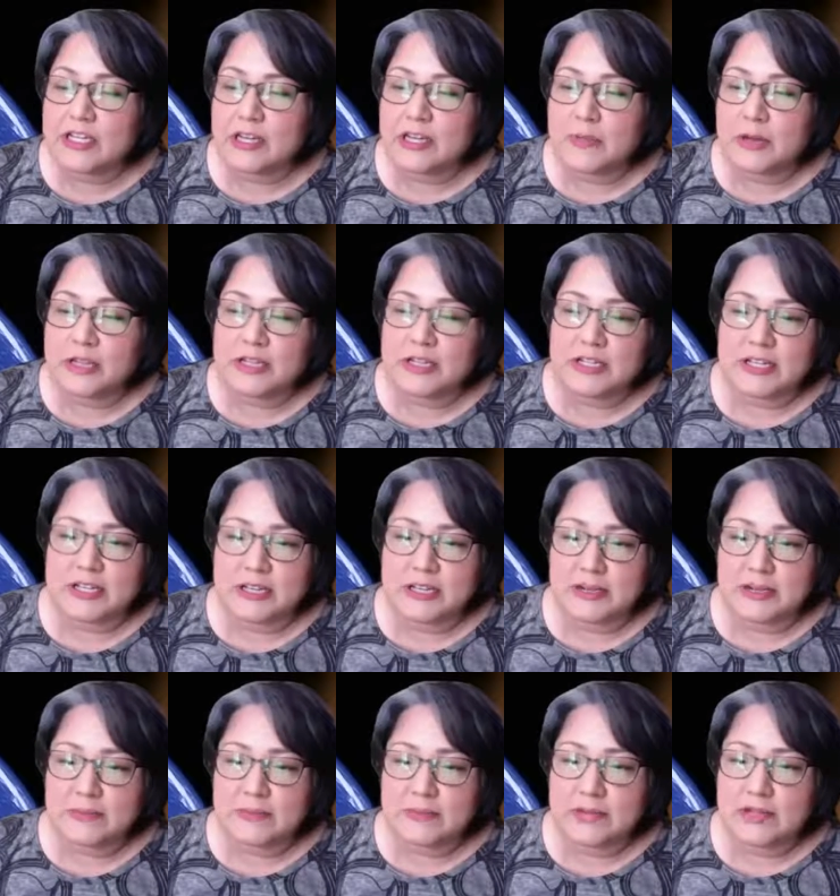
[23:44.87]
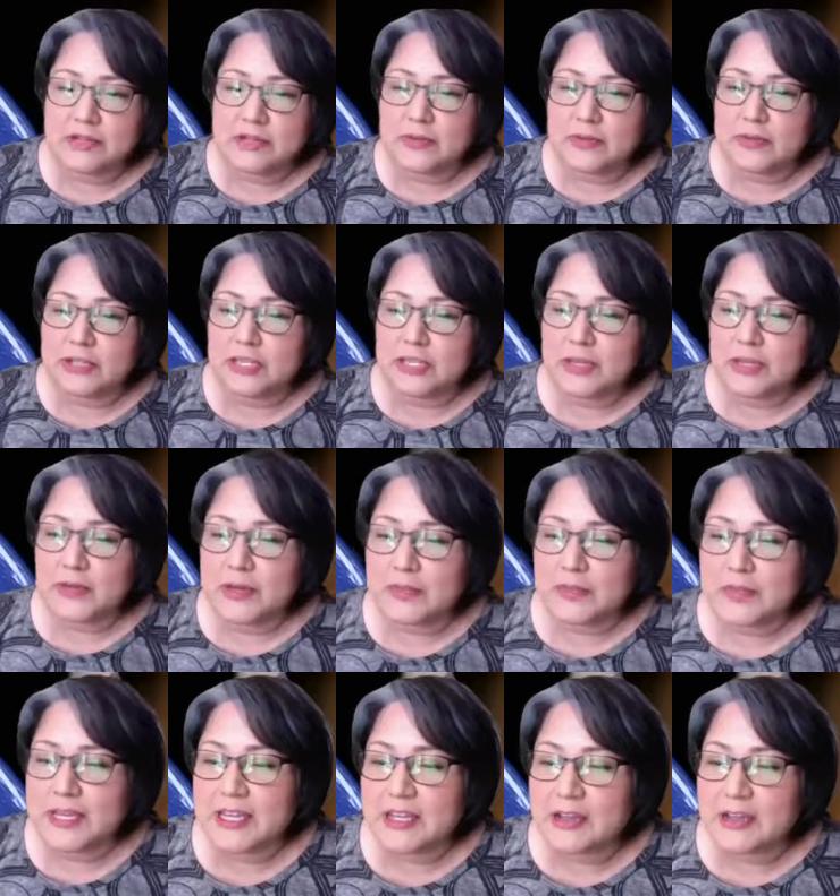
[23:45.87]
I apologize, I'm not sure what
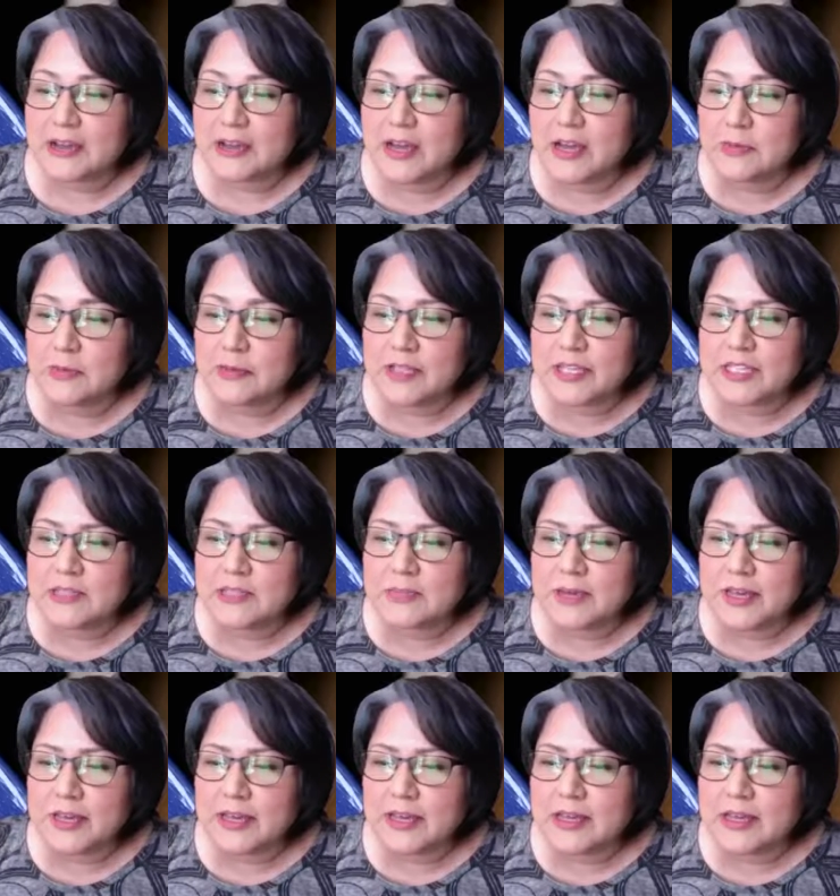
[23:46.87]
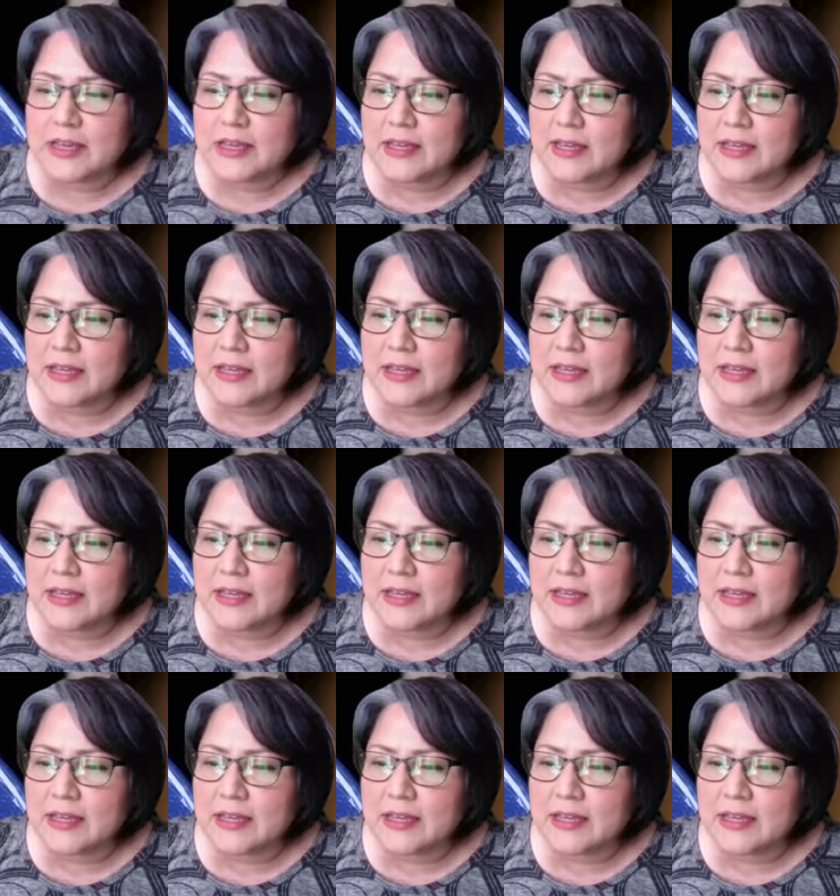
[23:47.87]
UAP, released by